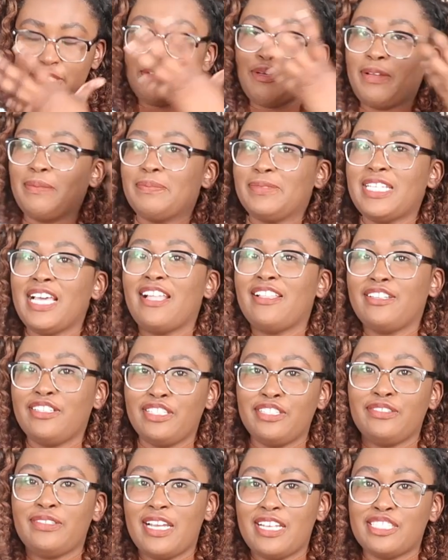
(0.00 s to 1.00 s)
I'm
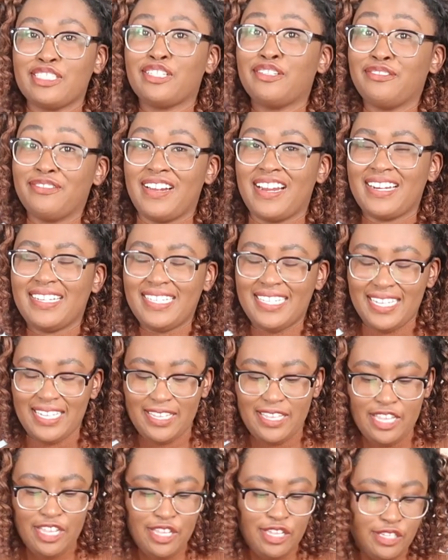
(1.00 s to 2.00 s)
telling you guys
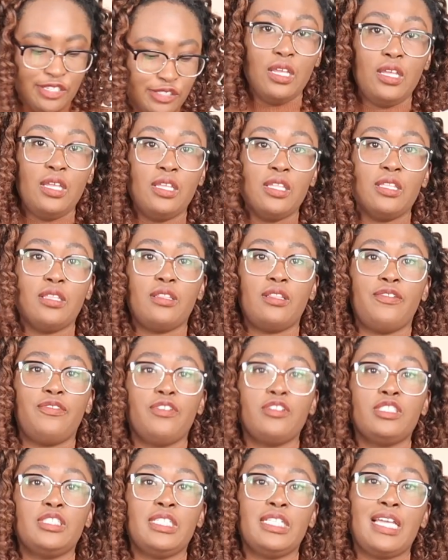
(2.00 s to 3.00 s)
correctly. The
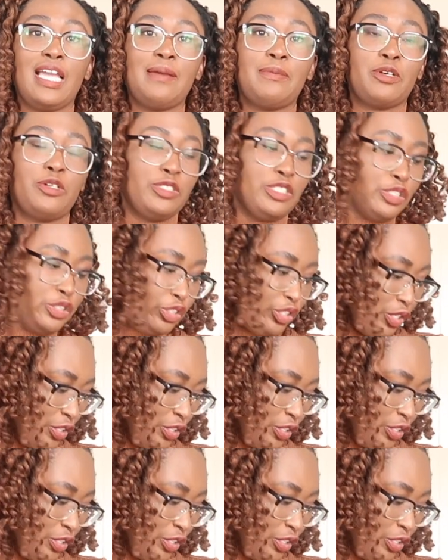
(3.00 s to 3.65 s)
first thing I'm going to